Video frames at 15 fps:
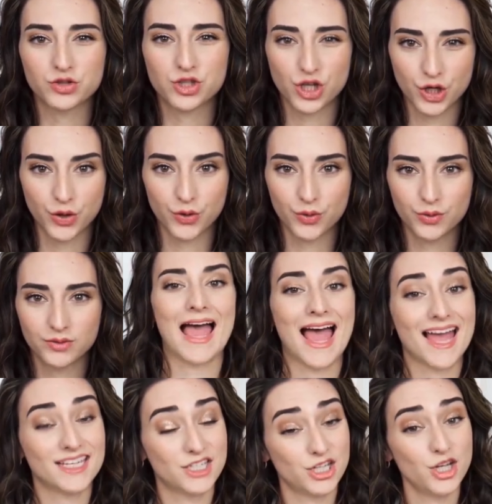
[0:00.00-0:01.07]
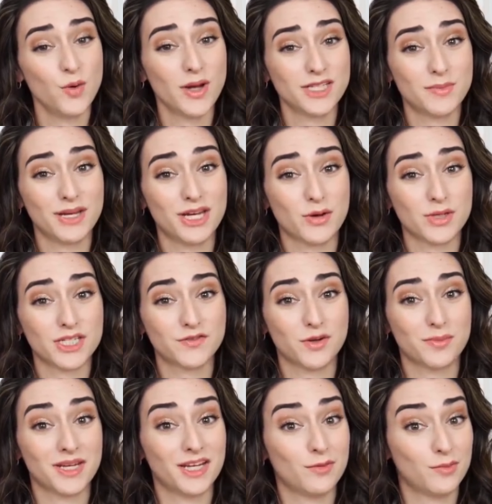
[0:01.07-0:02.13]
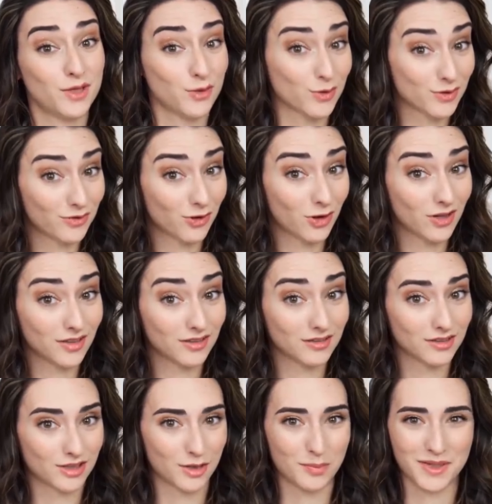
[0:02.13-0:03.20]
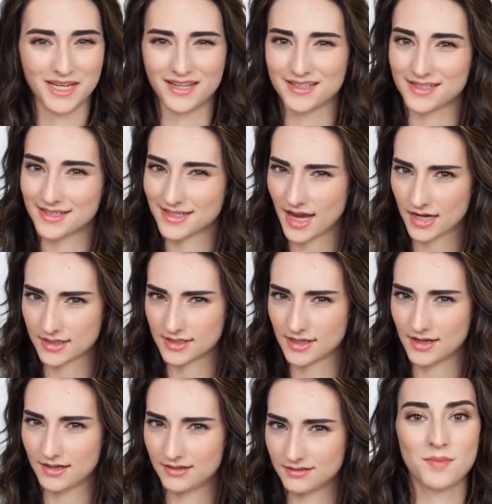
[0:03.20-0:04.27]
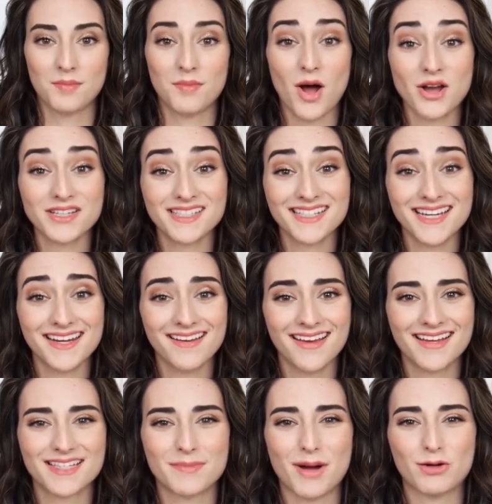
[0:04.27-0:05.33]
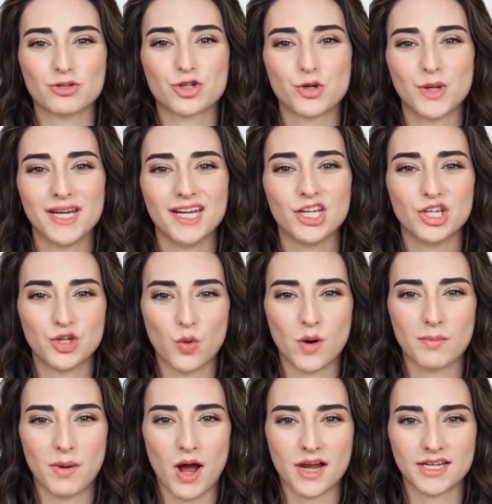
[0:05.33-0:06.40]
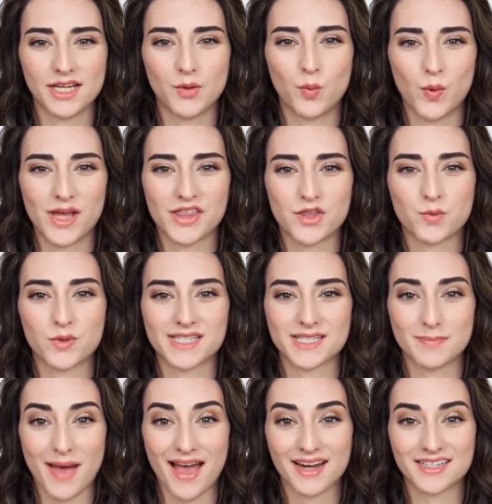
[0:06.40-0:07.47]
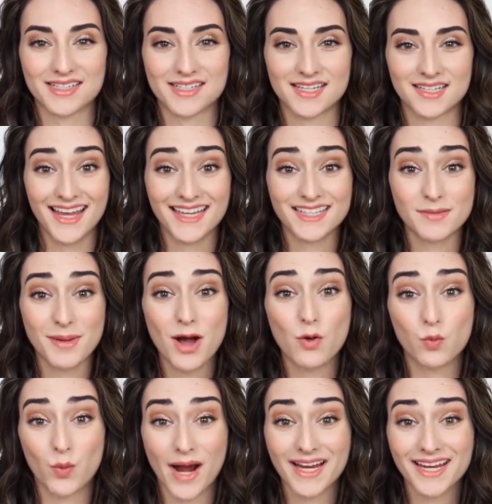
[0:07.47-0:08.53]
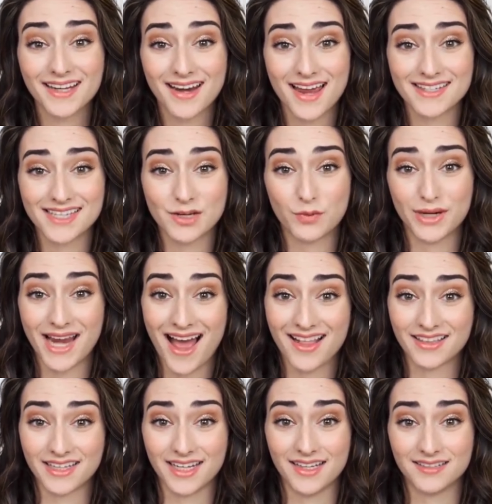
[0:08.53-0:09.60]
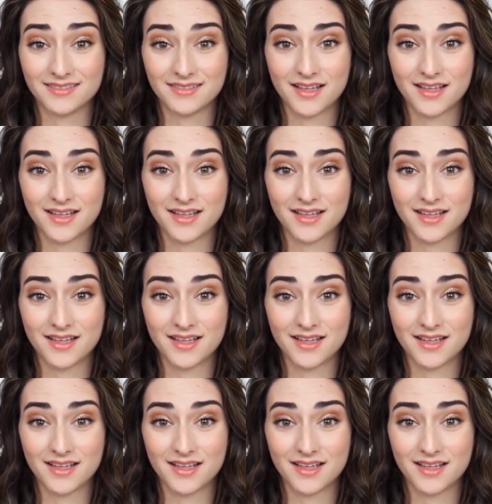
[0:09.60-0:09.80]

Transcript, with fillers: to? And do you want to be noticed for being beautiful or being sexy? Modesty is about treating your body with respect. It's about recognizing reality,